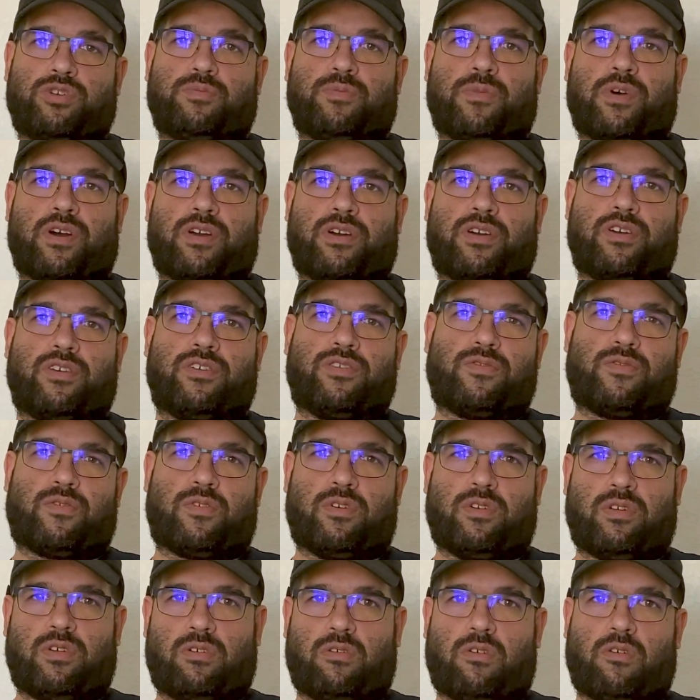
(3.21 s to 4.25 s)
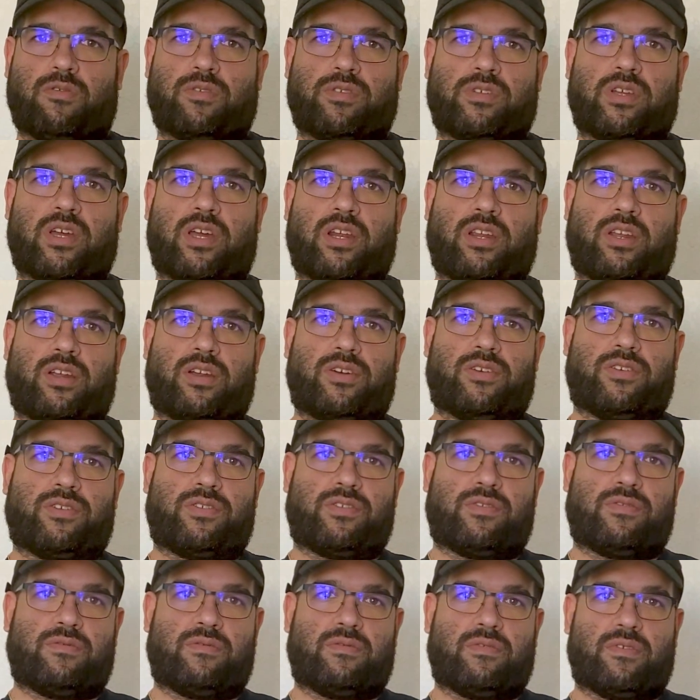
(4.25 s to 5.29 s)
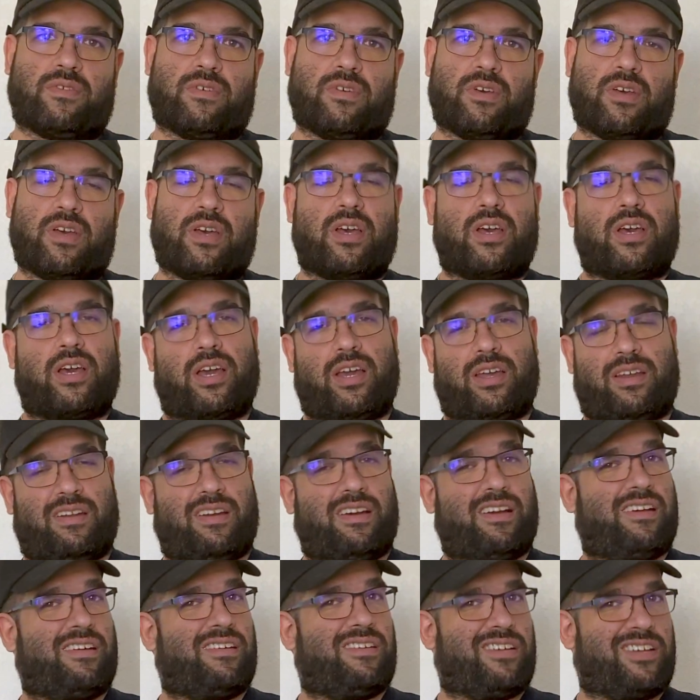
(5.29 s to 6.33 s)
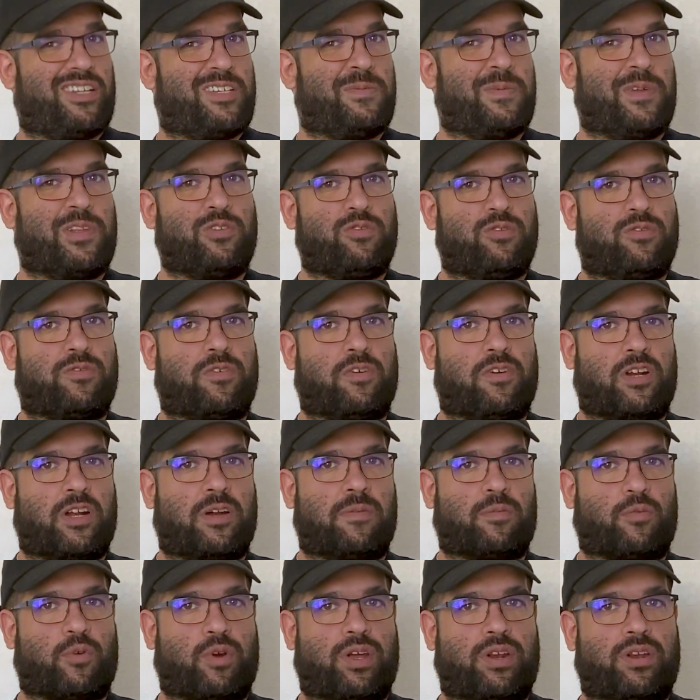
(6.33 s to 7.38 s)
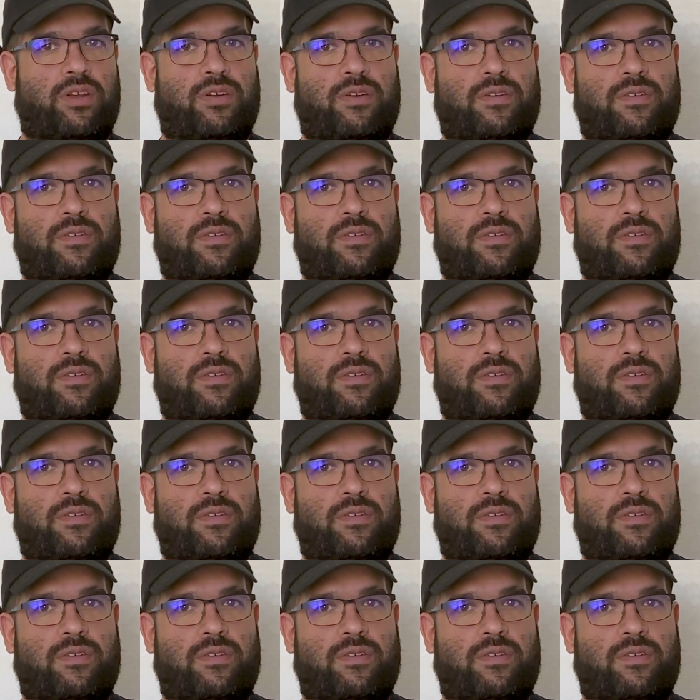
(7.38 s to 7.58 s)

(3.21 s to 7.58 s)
monitors for a little over 10 years, and it's been due for an upgrade.